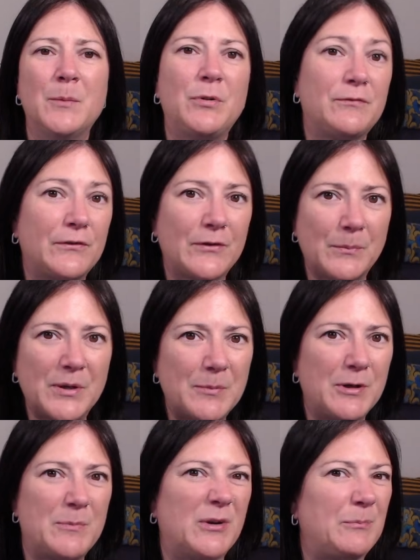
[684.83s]
But for some
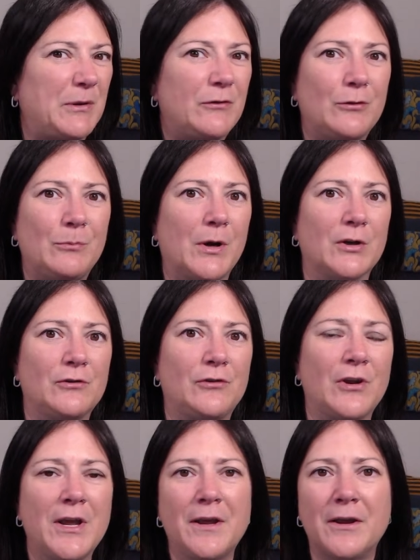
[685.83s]
people, it might be too
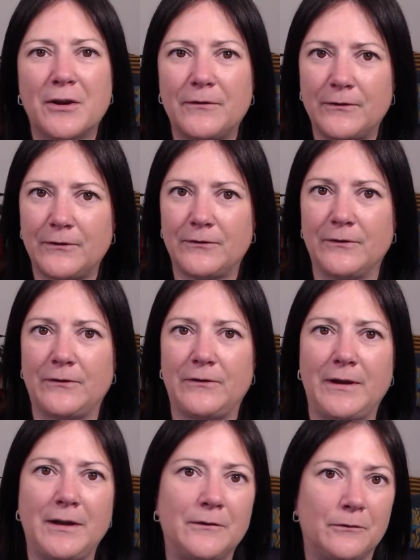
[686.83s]
much.
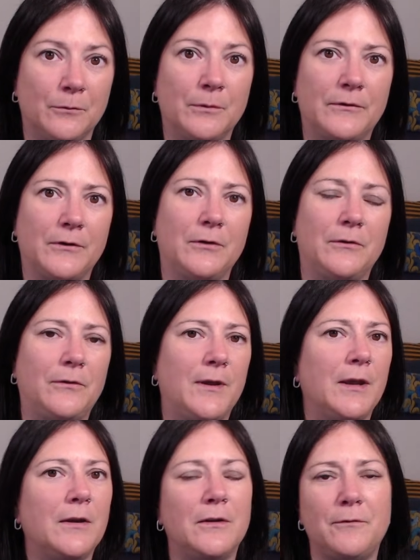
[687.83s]
Consistency is always a good
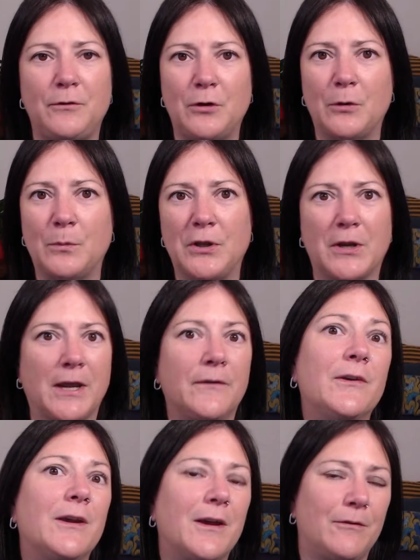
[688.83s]
thing, and if you know what you're
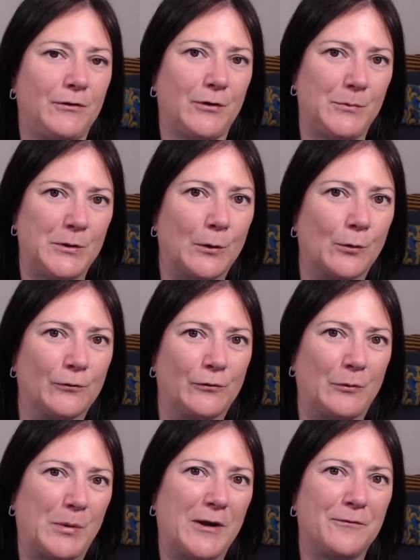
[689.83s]
getting every time you log
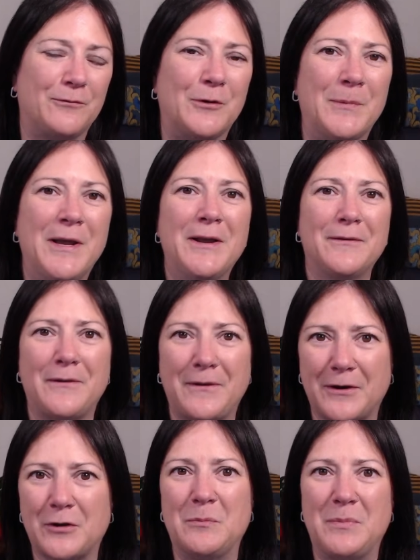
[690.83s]
onto the platform, then
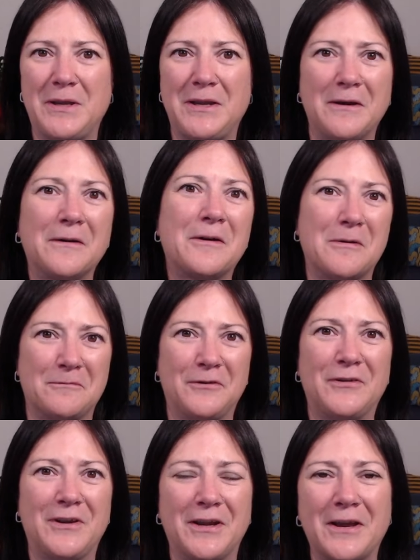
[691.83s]
that can be
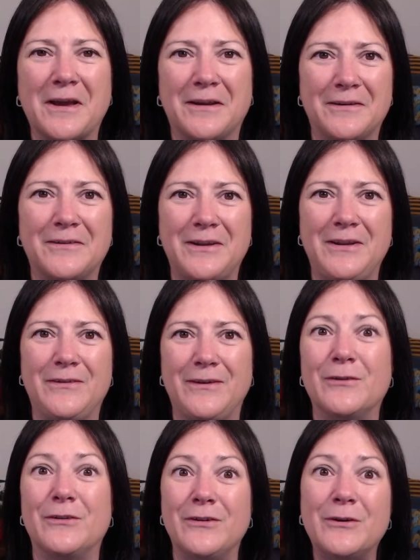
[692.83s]
comforting and
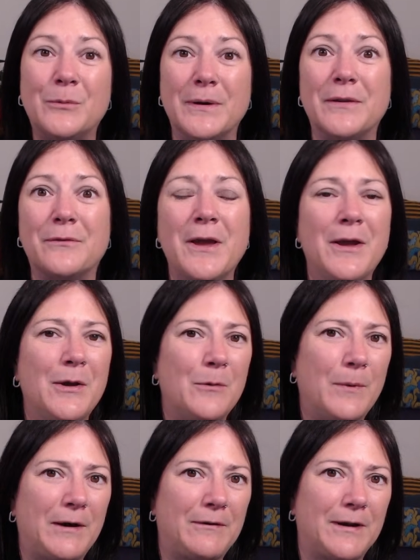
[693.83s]
easier to deal with.
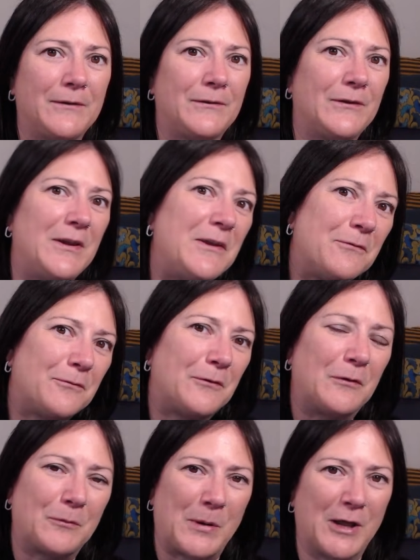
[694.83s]
Whereas if
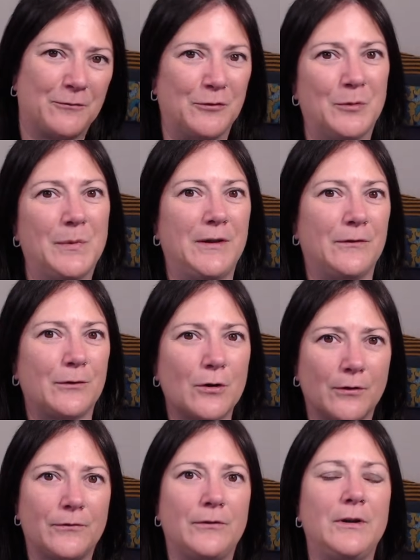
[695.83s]
the platform is
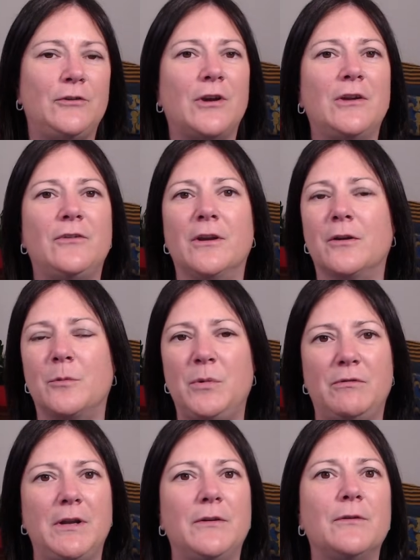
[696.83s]
constantly changing, it can be
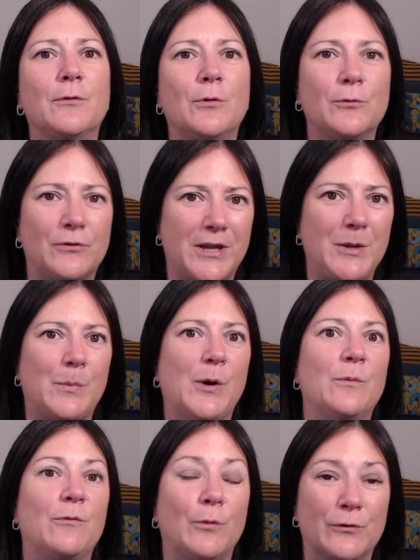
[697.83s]
really difficult to keep
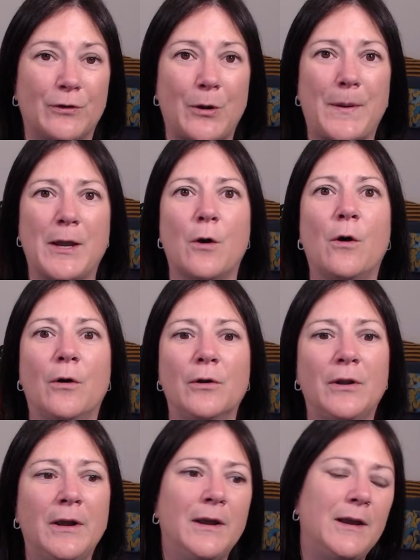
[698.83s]
up with what's going
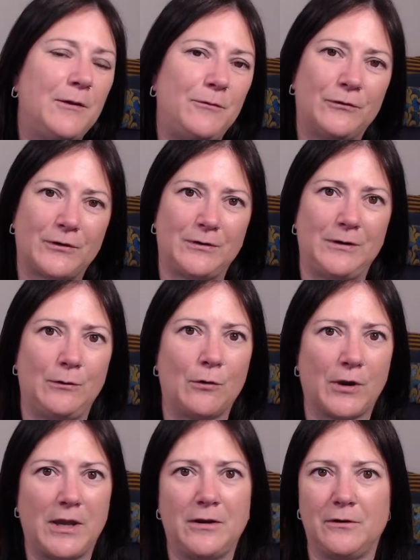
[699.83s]
on. If you suddenly
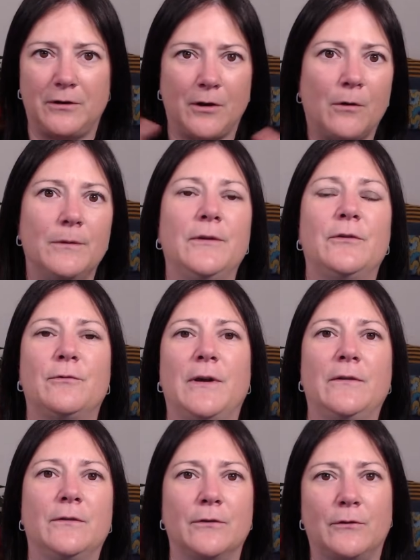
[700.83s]
log in and the whole
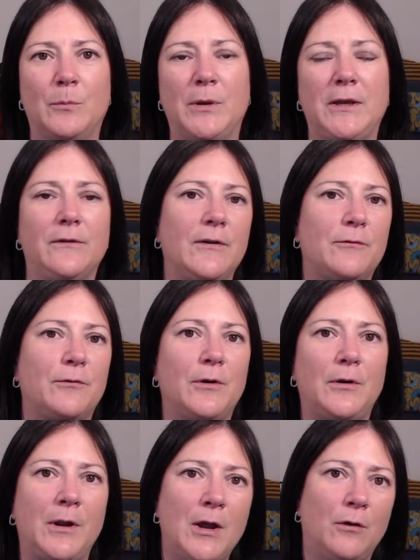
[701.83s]
interface looks completely
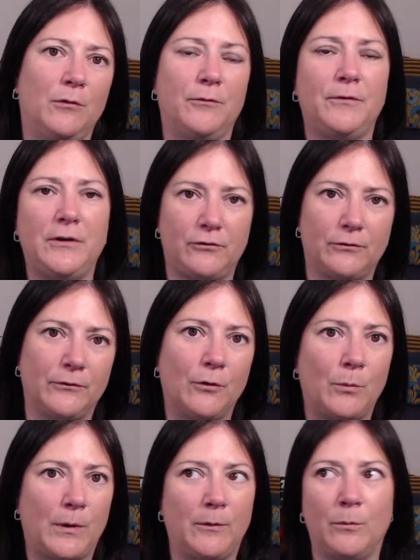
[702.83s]
different, or a feature is
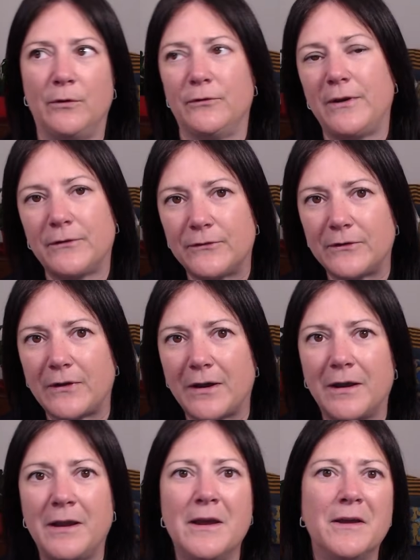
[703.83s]
not where it was
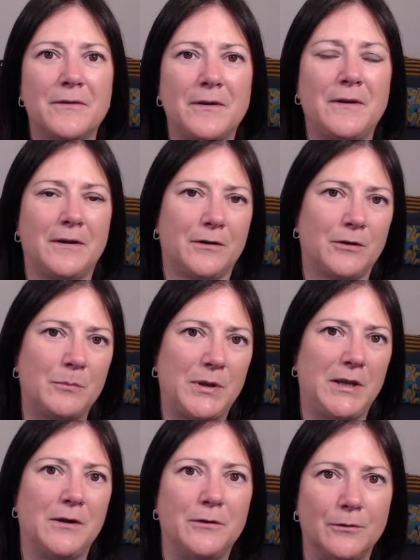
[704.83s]
yesterday, then that can
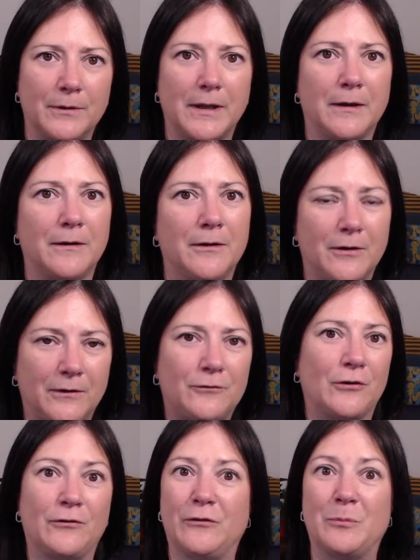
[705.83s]
be annoying
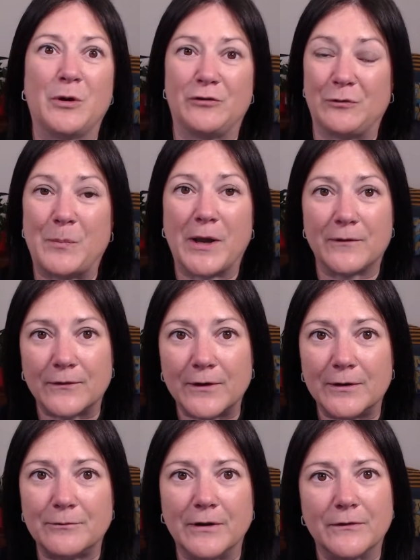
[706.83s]
just as much as bad
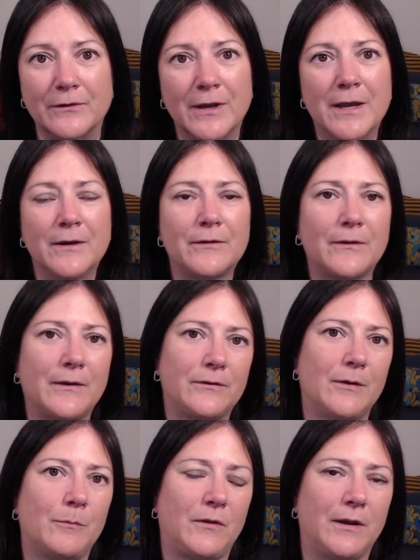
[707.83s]
service. So that's
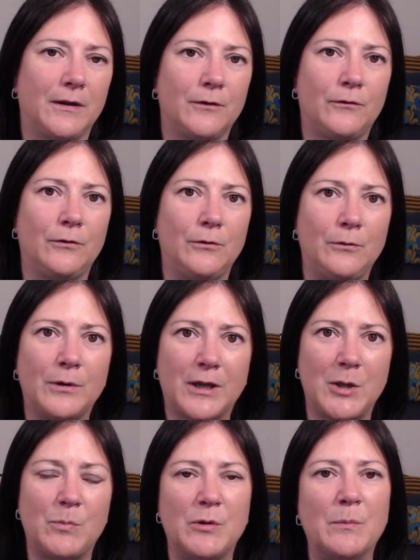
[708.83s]
something to
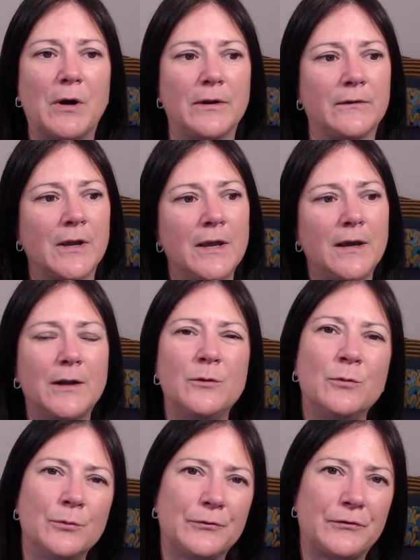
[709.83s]
keep in mind. And
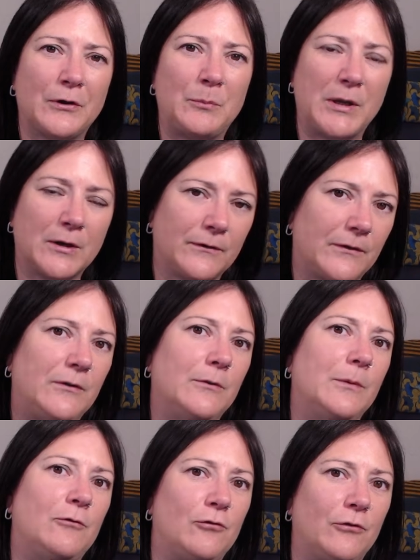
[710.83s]
also, because they
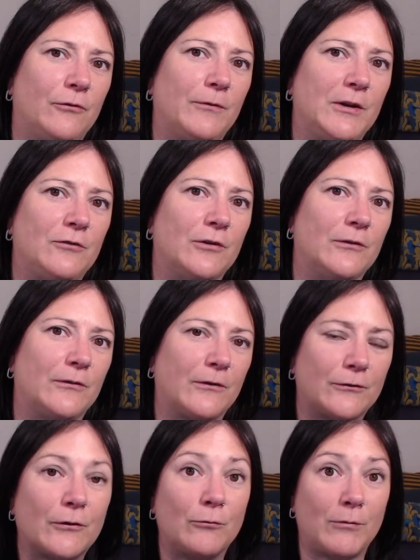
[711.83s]
do introduce features
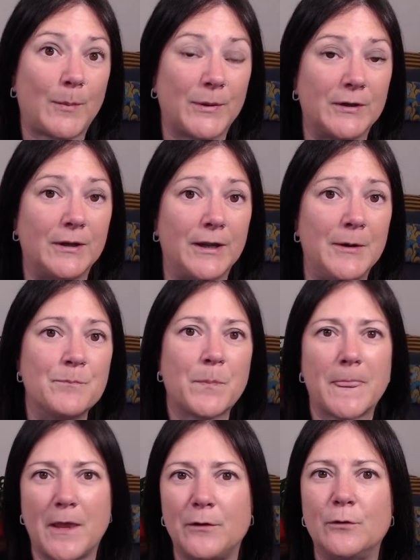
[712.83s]
so rapidly,
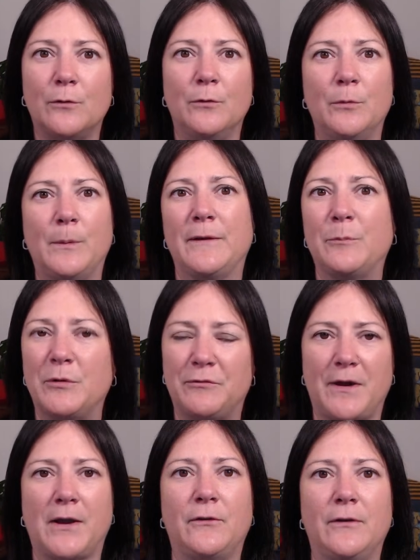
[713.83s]
they're not always
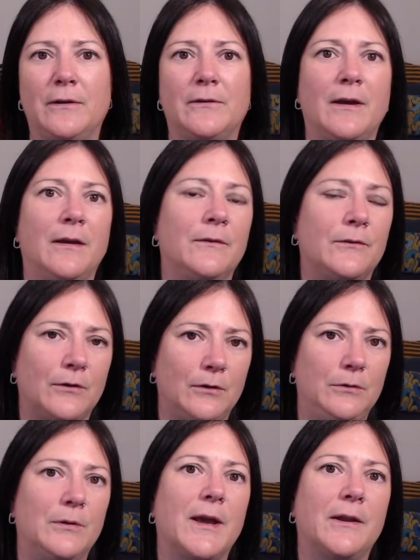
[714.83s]
perfected, and so
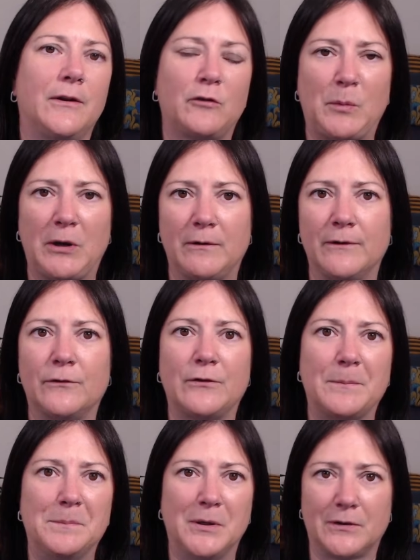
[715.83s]
you can experience
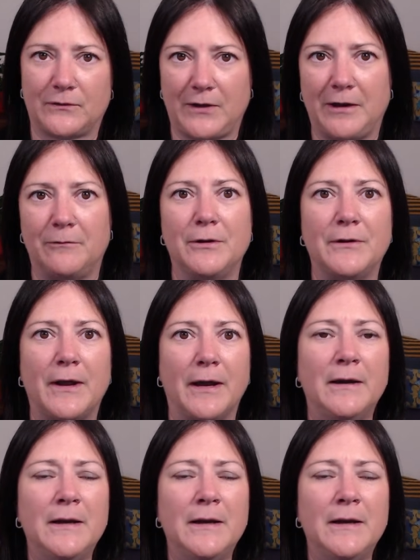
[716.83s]
some bugs here and there.